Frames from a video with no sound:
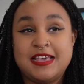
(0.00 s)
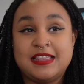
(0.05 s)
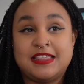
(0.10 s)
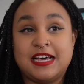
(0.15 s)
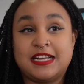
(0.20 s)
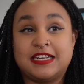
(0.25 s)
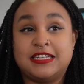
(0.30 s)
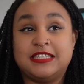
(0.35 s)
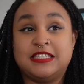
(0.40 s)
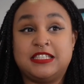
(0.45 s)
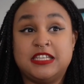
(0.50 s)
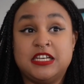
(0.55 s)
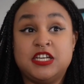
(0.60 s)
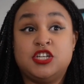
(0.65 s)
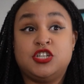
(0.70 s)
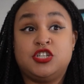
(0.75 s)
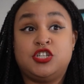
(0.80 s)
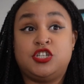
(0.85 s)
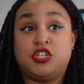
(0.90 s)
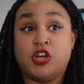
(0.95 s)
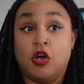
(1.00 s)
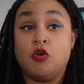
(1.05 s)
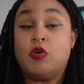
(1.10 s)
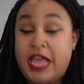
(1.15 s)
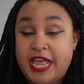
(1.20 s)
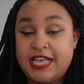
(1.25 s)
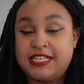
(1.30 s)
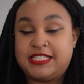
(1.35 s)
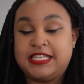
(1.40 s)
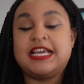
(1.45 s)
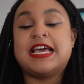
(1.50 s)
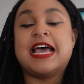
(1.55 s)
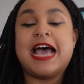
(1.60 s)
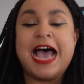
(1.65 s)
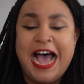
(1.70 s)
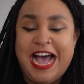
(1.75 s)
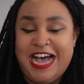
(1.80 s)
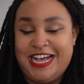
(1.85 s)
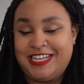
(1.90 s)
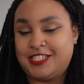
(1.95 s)
that is showcasing it
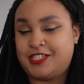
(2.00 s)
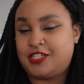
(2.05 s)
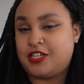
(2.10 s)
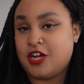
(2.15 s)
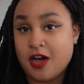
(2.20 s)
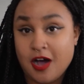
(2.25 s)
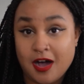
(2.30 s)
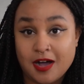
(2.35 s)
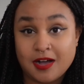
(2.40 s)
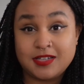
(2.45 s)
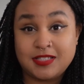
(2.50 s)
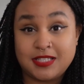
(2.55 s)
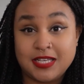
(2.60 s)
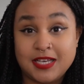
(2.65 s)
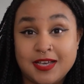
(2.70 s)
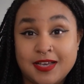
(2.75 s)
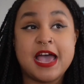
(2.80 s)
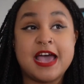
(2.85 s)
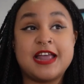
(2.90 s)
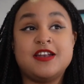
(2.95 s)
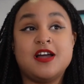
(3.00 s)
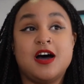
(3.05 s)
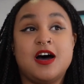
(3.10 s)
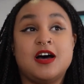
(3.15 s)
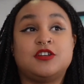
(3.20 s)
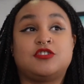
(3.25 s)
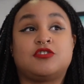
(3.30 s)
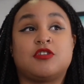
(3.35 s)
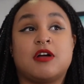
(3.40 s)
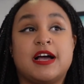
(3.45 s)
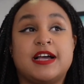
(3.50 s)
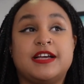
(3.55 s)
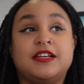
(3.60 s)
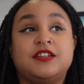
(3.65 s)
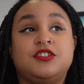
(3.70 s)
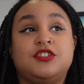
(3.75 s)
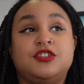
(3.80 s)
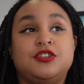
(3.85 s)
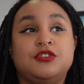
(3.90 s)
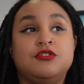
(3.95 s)
as toxic and not
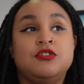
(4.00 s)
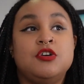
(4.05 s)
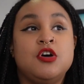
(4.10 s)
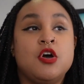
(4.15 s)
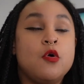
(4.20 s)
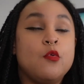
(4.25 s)
trying to,